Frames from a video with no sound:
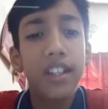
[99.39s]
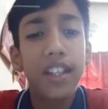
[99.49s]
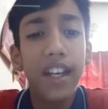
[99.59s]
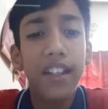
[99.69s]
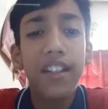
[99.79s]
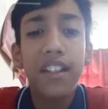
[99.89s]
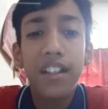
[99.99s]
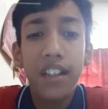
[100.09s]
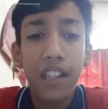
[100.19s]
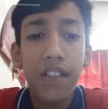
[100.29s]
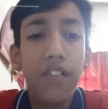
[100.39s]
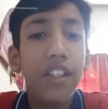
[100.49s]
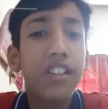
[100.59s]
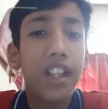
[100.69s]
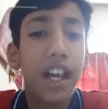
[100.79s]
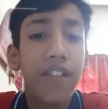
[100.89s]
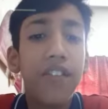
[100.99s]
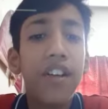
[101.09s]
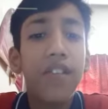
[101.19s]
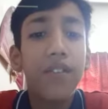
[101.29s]
can live his
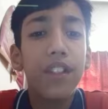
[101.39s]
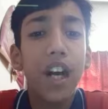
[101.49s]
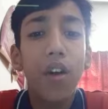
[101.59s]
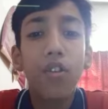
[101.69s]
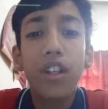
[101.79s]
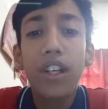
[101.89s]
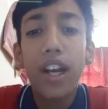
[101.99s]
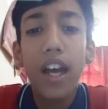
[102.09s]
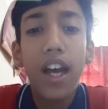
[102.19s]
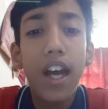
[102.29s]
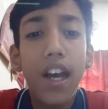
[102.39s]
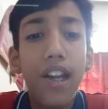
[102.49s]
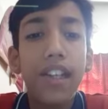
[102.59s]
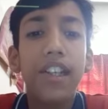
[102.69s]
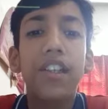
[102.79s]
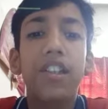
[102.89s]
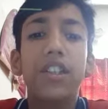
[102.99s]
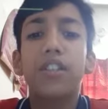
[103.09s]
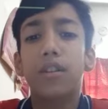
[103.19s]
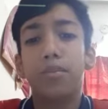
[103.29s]
life without any
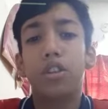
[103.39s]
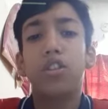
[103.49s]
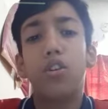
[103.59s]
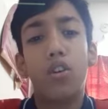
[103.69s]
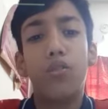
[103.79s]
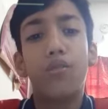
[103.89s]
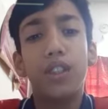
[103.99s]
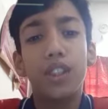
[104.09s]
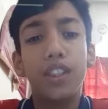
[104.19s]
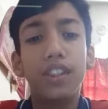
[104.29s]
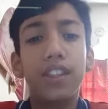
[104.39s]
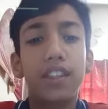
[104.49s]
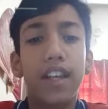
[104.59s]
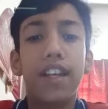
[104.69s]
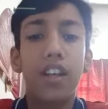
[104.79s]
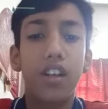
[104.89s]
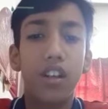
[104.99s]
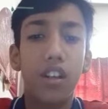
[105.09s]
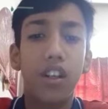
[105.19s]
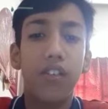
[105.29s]
interruption of diseases like
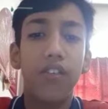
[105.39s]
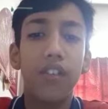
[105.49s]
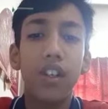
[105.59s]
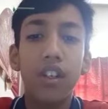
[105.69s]
cough,